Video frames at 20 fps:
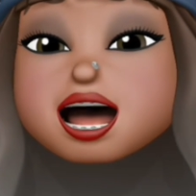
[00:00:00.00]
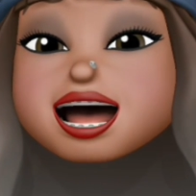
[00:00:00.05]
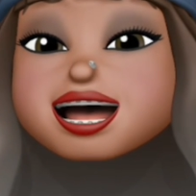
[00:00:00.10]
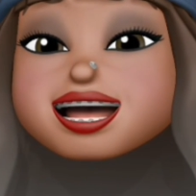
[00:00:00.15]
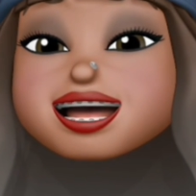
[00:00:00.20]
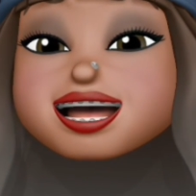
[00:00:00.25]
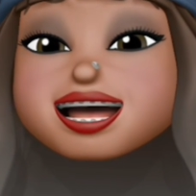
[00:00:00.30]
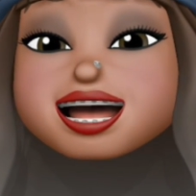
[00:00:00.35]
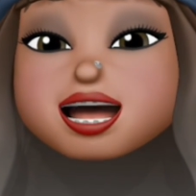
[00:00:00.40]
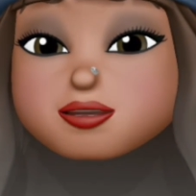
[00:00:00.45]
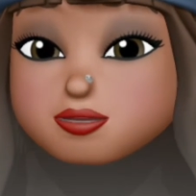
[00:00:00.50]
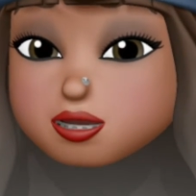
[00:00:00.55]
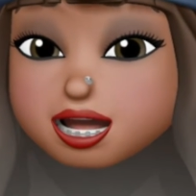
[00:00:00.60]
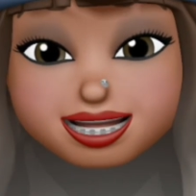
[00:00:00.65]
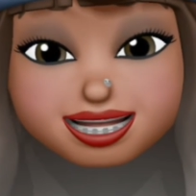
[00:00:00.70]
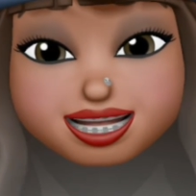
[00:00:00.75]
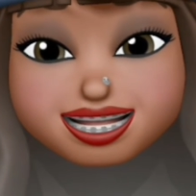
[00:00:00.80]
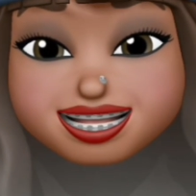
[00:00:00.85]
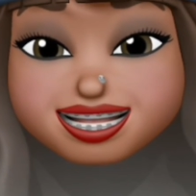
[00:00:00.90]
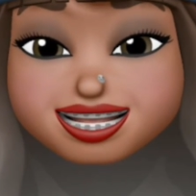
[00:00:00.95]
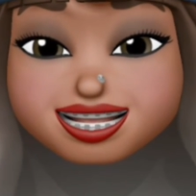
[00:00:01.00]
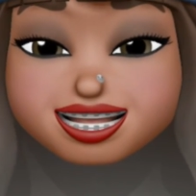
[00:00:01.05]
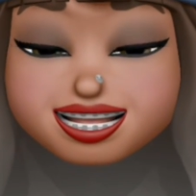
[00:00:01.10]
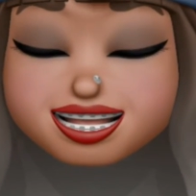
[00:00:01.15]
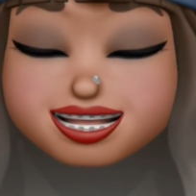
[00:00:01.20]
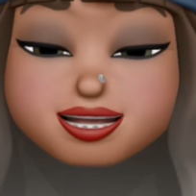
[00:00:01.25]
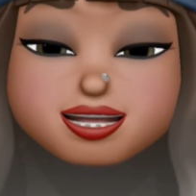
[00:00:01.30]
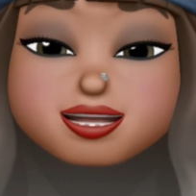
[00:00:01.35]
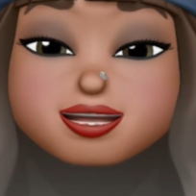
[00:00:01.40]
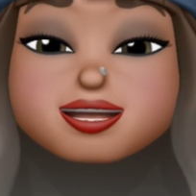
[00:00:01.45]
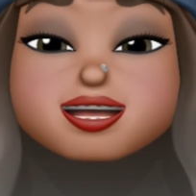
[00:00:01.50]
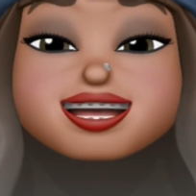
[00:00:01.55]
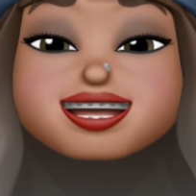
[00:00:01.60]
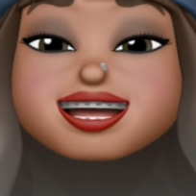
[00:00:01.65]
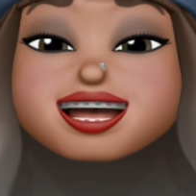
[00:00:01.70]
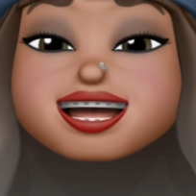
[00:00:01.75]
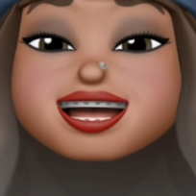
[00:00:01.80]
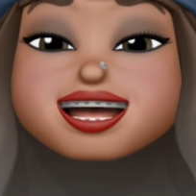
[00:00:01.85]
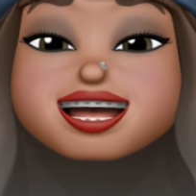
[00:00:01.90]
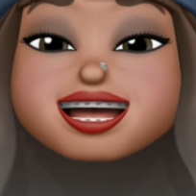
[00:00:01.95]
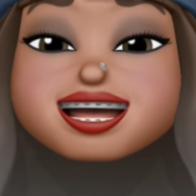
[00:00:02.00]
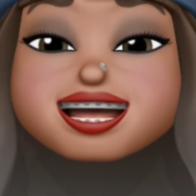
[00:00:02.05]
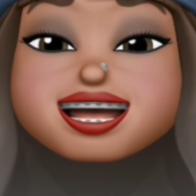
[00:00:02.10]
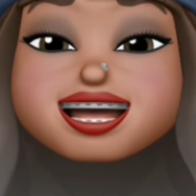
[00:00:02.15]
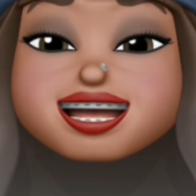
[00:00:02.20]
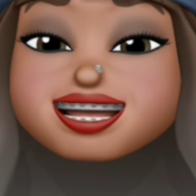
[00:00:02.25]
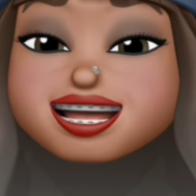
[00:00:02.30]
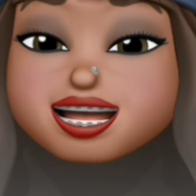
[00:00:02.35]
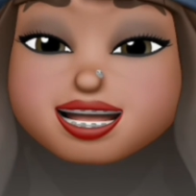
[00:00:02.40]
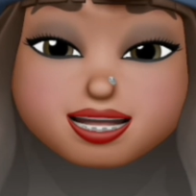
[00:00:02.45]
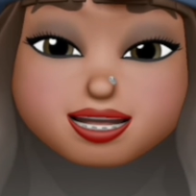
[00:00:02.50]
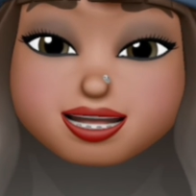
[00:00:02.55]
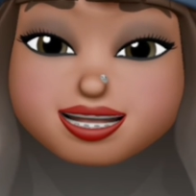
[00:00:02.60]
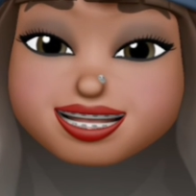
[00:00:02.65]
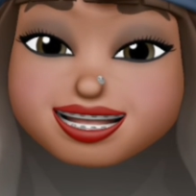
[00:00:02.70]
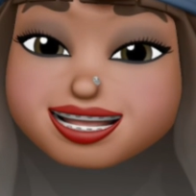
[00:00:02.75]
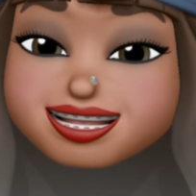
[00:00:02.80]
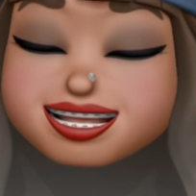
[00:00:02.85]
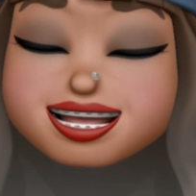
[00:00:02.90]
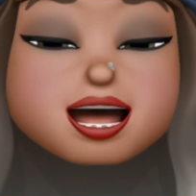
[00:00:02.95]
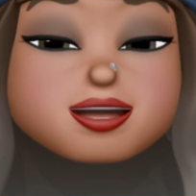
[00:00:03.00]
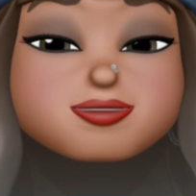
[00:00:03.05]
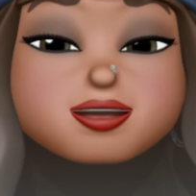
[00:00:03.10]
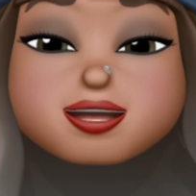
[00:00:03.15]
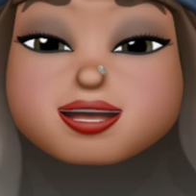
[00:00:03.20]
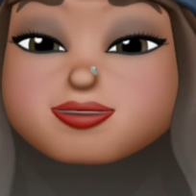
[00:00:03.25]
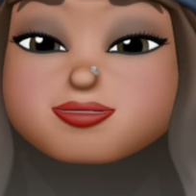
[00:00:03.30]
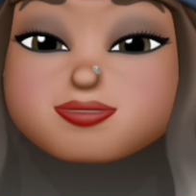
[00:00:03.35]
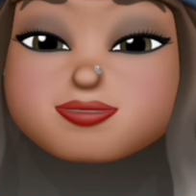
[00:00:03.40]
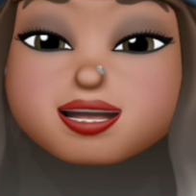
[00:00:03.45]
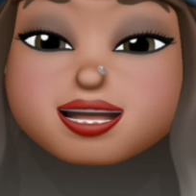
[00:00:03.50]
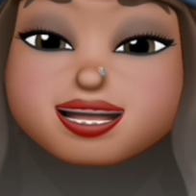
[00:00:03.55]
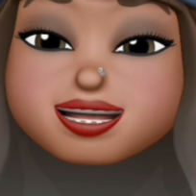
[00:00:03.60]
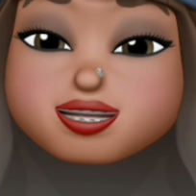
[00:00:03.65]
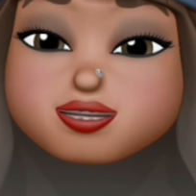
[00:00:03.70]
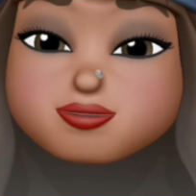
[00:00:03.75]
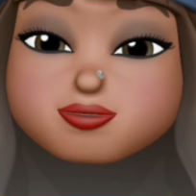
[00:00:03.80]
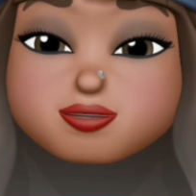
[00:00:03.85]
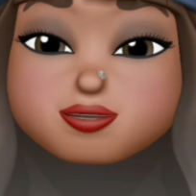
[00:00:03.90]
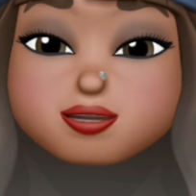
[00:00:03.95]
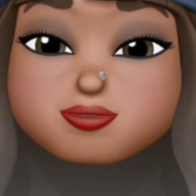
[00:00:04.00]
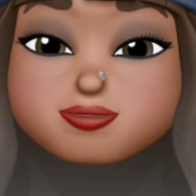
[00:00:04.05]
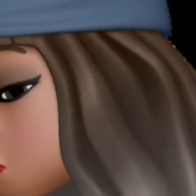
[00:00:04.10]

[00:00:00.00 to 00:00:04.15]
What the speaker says: keep watching this channel, because again, as I learn things, I'm going to bring it to you.